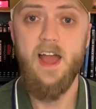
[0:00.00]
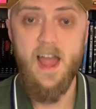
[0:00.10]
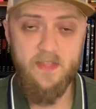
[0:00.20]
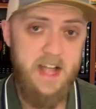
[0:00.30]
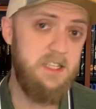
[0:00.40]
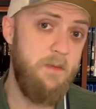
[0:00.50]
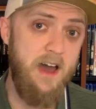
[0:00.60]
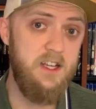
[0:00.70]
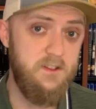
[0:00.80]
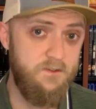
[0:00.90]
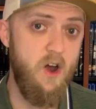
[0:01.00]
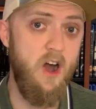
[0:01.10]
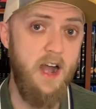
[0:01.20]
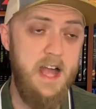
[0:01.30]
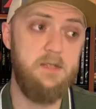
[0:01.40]
And that's about as
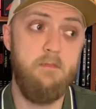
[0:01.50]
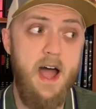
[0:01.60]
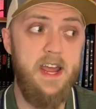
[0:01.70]
far as my